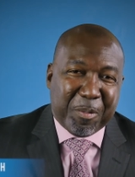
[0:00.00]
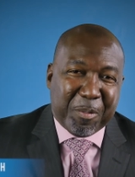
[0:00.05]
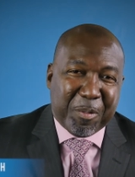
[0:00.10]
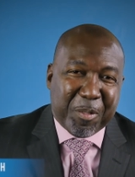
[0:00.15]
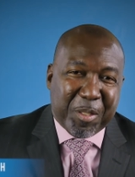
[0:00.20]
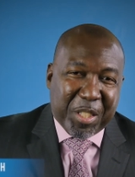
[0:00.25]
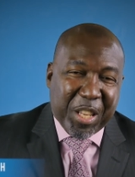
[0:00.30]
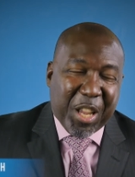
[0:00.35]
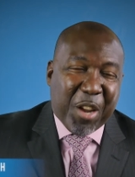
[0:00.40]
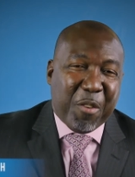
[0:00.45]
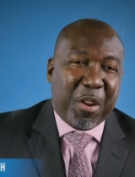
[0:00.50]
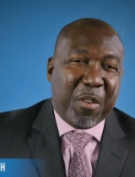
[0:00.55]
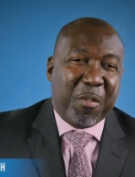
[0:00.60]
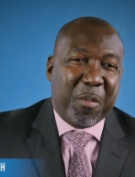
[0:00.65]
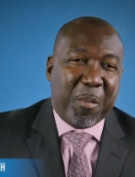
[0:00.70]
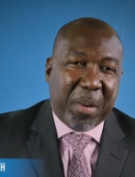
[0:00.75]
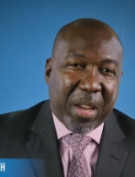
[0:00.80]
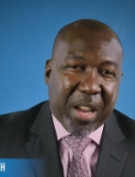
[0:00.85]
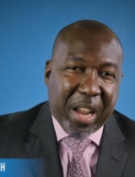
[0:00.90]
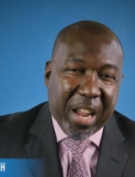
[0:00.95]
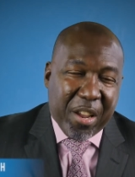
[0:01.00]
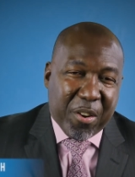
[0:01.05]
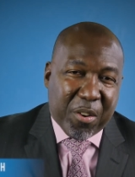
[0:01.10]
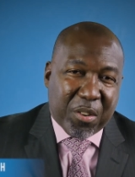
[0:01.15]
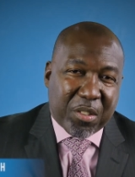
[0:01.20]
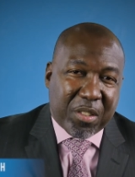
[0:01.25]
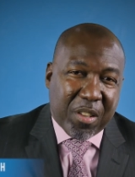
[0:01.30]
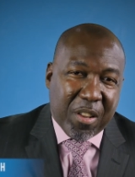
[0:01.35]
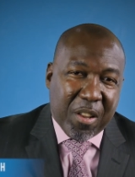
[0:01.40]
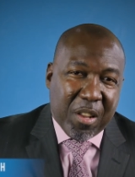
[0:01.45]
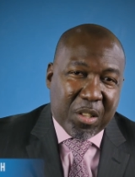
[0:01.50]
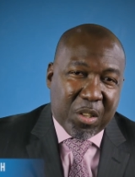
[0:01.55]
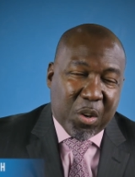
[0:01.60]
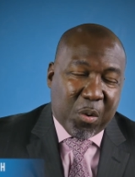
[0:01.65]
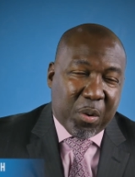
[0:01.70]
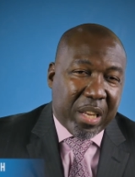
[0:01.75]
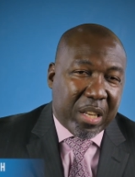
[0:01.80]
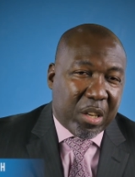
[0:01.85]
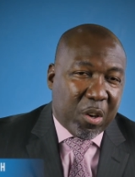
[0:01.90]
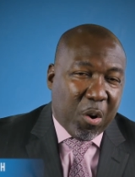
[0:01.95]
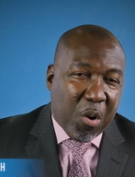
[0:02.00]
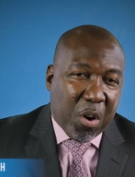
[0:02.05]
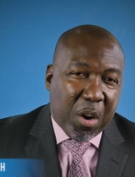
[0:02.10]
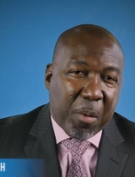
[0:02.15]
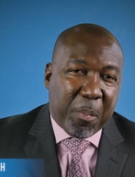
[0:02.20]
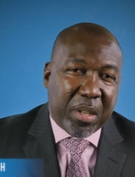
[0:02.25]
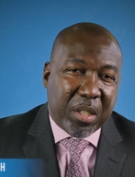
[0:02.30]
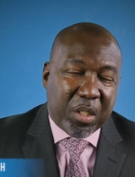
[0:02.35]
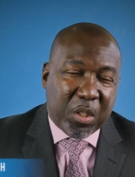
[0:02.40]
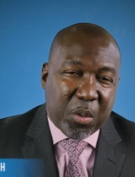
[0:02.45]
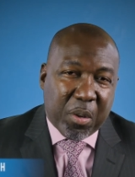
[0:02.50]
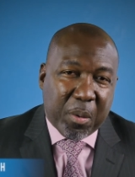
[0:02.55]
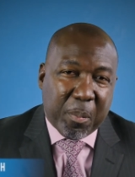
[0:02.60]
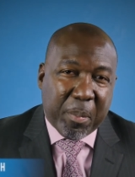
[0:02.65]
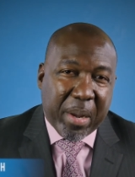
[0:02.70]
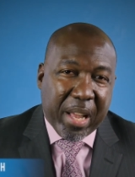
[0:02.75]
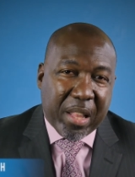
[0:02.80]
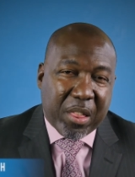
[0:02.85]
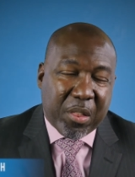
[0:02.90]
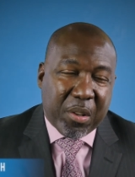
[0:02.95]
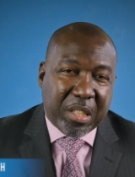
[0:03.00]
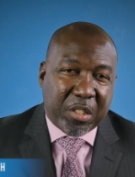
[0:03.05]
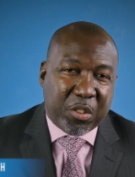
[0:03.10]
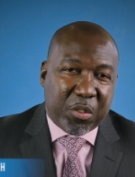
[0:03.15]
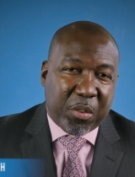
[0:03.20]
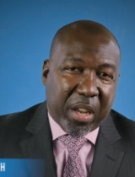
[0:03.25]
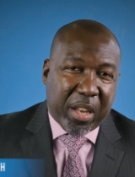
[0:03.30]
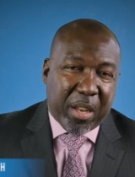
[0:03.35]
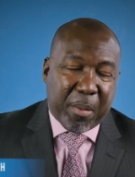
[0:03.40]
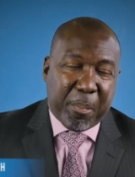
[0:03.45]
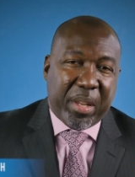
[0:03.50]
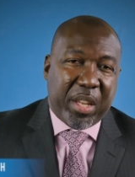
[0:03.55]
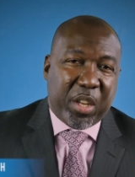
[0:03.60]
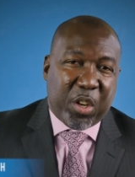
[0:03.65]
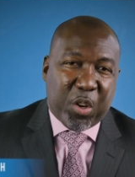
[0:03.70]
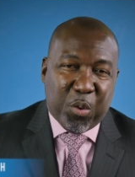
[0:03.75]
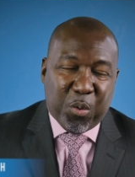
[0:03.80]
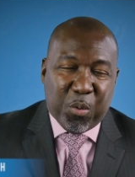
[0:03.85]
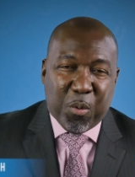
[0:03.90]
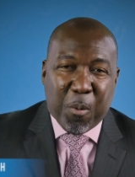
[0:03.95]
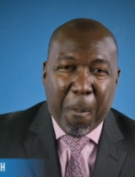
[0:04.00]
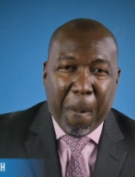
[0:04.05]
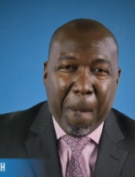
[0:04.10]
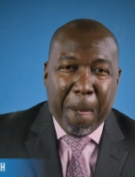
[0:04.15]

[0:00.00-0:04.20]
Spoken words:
Stay away from your haters. Don't get caught up in doing bad things trying to be cool.